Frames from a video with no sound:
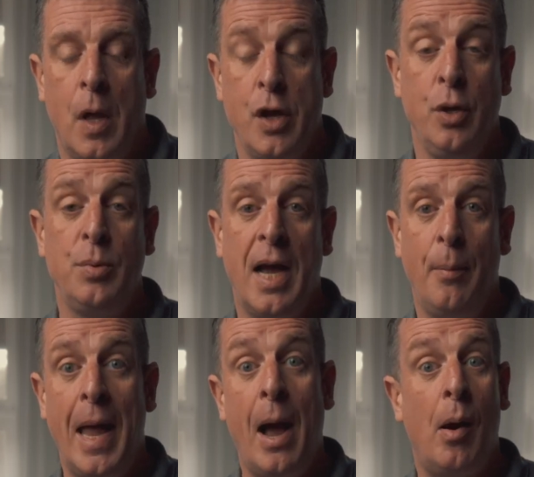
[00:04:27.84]
You tell
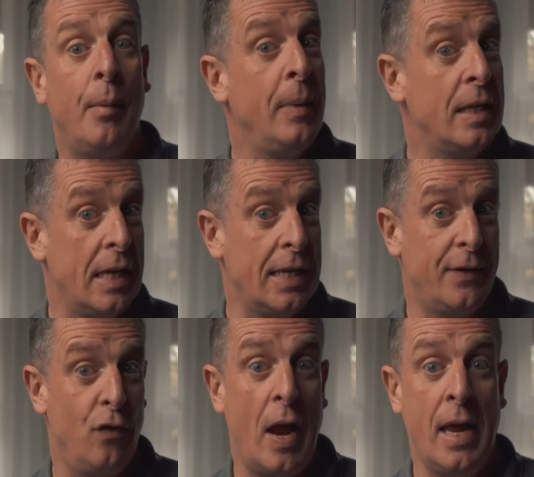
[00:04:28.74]
me how I'd missed this
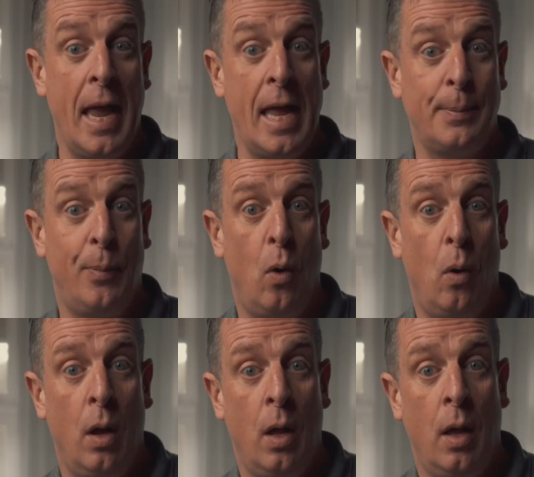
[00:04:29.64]
for 8 years, but
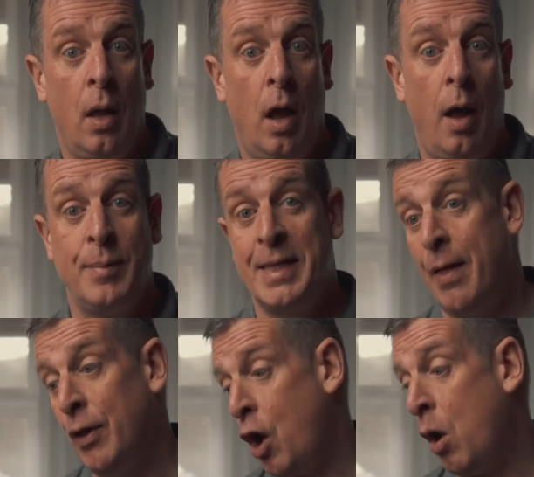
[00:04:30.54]
I'm sat
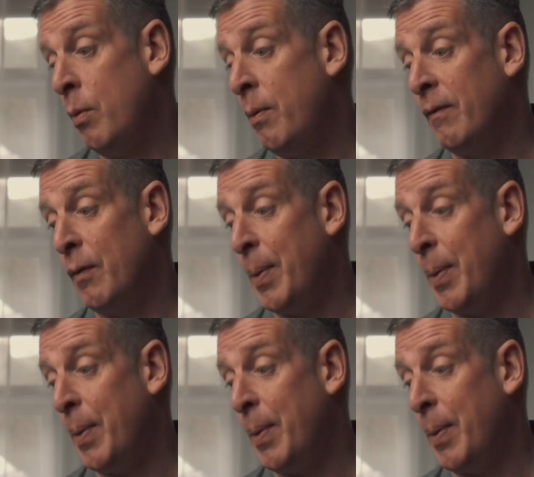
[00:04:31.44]
in the garden on the